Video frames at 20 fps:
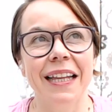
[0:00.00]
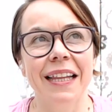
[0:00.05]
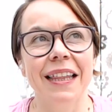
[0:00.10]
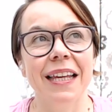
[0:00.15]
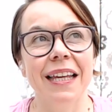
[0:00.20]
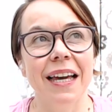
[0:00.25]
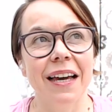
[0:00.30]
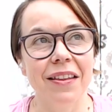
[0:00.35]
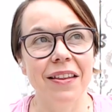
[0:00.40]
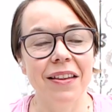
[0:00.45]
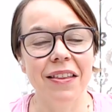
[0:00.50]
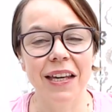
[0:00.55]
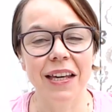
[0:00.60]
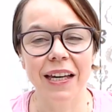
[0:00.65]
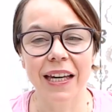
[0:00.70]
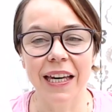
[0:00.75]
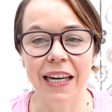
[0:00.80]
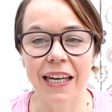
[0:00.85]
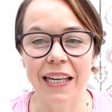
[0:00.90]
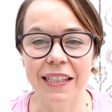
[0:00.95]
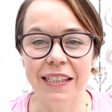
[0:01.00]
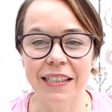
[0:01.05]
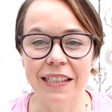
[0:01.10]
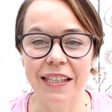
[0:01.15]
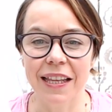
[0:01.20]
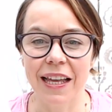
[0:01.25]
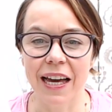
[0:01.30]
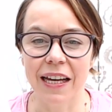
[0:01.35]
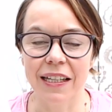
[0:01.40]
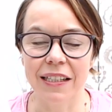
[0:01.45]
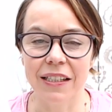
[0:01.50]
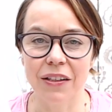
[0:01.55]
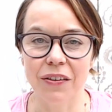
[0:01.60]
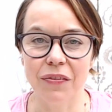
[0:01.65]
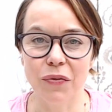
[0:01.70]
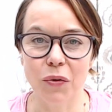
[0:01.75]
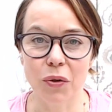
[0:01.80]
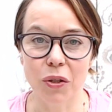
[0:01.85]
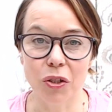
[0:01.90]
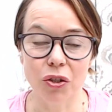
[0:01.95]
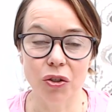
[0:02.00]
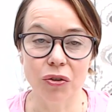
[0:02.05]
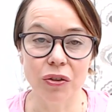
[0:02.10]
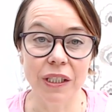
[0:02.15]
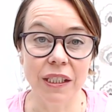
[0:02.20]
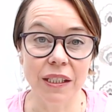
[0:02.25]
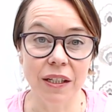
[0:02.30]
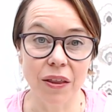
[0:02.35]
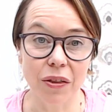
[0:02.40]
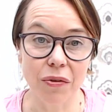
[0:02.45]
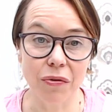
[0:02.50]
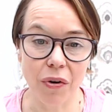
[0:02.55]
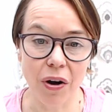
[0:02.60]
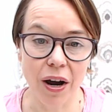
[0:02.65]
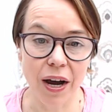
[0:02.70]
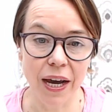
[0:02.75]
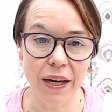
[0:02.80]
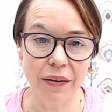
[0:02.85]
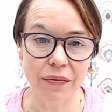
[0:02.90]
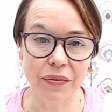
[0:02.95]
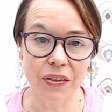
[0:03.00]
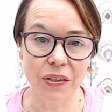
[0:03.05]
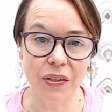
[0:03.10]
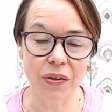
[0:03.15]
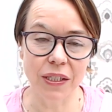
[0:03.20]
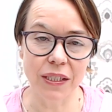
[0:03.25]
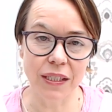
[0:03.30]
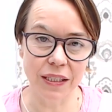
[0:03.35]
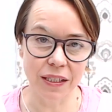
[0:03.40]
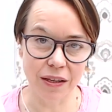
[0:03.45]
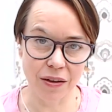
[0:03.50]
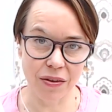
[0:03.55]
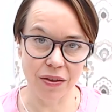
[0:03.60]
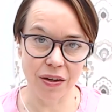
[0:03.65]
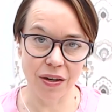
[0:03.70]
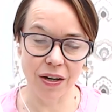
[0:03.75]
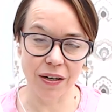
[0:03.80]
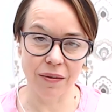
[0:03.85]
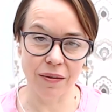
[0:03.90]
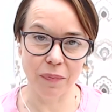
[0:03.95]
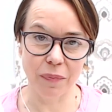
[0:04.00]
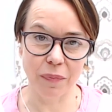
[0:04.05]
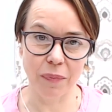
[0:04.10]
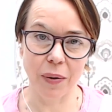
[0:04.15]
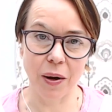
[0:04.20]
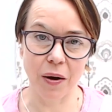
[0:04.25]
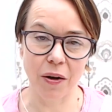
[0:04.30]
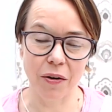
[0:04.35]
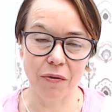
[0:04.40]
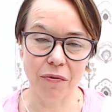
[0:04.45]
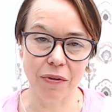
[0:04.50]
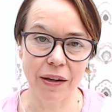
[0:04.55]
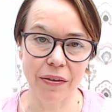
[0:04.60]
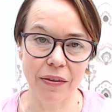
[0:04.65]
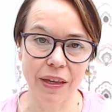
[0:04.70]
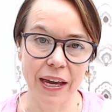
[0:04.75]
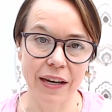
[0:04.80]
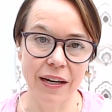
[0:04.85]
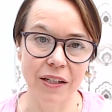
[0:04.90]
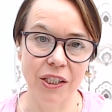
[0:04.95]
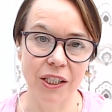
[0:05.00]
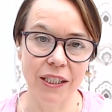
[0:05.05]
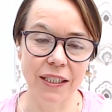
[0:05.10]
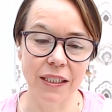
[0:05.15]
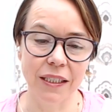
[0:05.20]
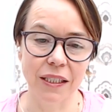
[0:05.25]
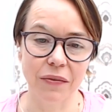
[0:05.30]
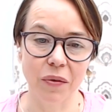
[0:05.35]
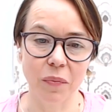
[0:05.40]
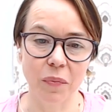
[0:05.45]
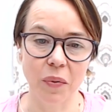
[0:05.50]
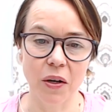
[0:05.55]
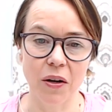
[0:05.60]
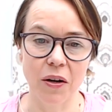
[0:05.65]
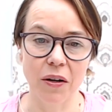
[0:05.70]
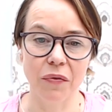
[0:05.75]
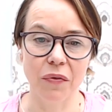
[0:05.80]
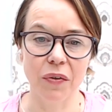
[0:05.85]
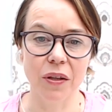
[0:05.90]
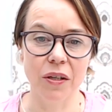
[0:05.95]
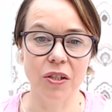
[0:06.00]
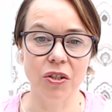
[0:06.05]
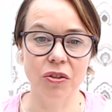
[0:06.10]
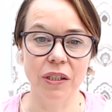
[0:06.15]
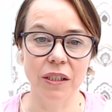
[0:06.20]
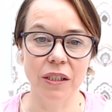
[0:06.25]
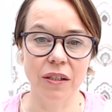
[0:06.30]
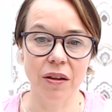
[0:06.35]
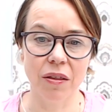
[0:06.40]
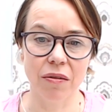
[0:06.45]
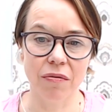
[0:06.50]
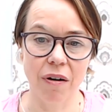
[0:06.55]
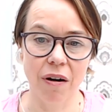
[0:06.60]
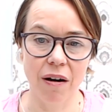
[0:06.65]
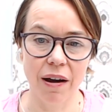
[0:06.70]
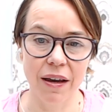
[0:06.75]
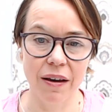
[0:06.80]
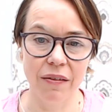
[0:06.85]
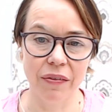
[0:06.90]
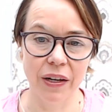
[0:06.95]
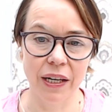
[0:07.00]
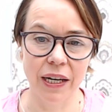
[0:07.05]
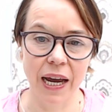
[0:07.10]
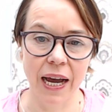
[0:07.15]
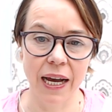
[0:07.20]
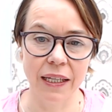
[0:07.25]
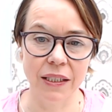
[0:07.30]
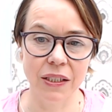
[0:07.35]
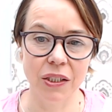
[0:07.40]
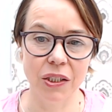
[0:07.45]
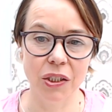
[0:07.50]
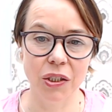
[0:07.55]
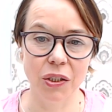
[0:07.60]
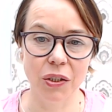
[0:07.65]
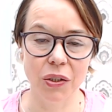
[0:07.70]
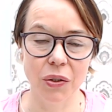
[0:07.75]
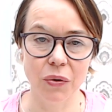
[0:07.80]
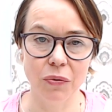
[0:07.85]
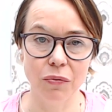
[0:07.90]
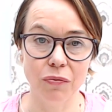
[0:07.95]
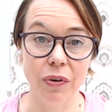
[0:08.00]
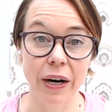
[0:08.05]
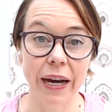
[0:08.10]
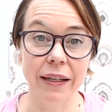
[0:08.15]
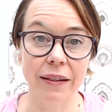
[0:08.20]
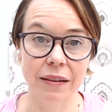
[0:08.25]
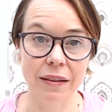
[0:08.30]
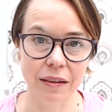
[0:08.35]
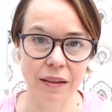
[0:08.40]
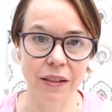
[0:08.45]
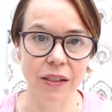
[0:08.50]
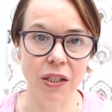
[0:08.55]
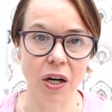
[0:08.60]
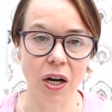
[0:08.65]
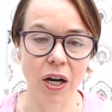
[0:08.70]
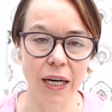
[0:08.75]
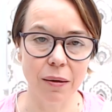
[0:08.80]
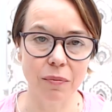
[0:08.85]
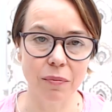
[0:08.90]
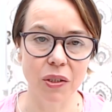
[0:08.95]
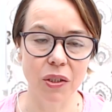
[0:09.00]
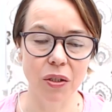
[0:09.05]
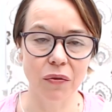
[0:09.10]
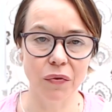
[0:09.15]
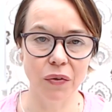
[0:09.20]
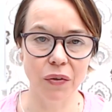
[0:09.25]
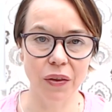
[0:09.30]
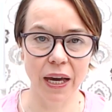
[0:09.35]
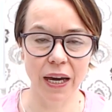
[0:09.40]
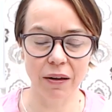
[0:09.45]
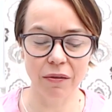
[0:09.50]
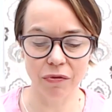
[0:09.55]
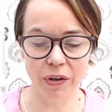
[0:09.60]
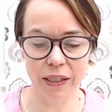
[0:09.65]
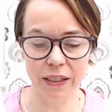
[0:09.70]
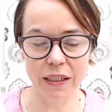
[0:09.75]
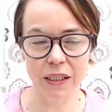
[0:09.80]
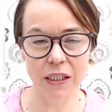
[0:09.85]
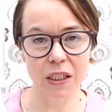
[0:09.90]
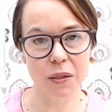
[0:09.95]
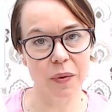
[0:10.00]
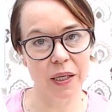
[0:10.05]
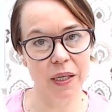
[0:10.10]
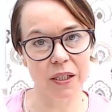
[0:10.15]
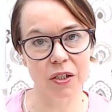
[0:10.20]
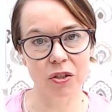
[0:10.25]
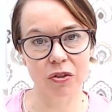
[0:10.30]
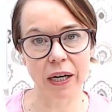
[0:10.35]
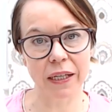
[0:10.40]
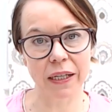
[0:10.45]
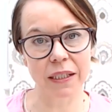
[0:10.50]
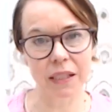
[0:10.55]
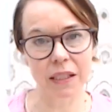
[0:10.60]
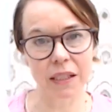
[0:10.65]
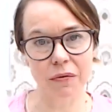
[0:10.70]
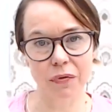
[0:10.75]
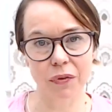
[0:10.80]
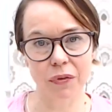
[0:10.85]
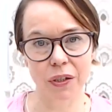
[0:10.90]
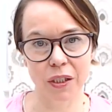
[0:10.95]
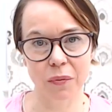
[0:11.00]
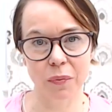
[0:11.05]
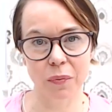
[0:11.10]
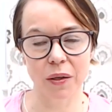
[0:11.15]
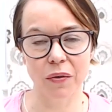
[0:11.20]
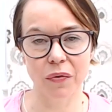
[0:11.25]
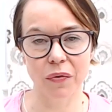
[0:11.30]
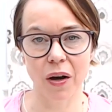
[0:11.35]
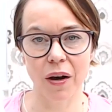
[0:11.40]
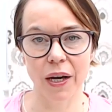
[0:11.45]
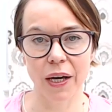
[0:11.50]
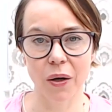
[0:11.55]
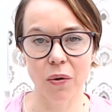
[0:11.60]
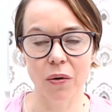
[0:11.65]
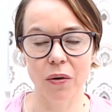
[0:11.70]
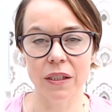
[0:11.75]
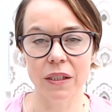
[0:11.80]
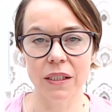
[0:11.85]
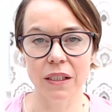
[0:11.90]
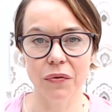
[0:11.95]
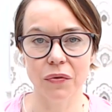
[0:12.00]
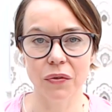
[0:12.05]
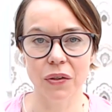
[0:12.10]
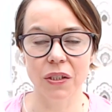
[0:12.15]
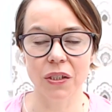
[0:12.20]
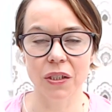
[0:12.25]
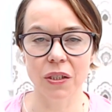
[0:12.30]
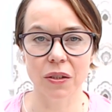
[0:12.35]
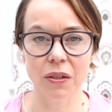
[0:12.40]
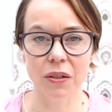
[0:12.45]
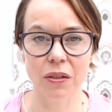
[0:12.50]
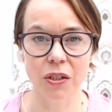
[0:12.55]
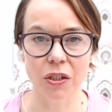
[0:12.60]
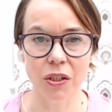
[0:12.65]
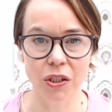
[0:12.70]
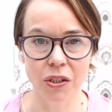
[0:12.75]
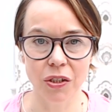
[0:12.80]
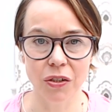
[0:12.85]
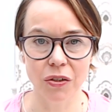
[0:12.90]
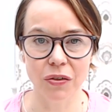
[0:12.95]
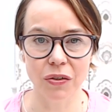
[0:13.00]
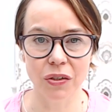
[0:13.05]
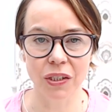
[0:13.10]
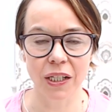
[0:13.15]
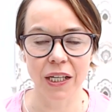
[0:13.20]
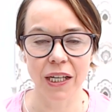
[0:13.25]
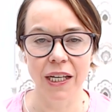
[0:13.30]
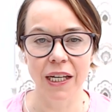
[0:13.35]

The other thing is that for the tree to thrive, so this is the third part around the energetics of the plant, for the tree to thrive, it has to rest at times. So for that resin to be extracted and for it to be of a high quality for us to use,